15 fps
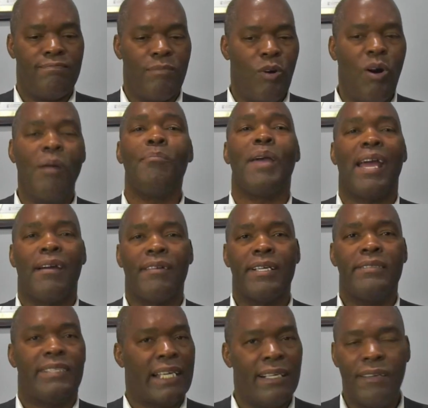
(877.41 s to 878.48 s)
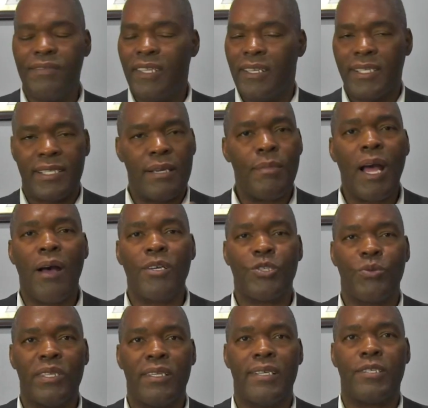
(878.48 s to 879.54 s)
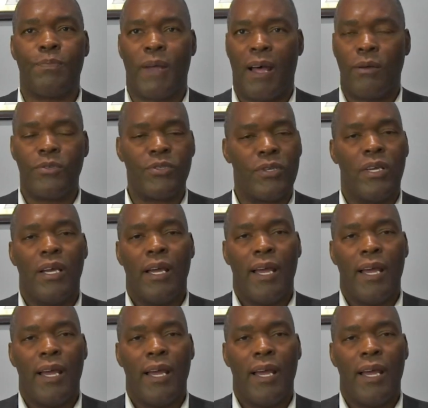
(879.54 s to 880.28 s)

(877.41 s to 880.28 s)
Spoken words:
are married, they live in the same house with their spouse,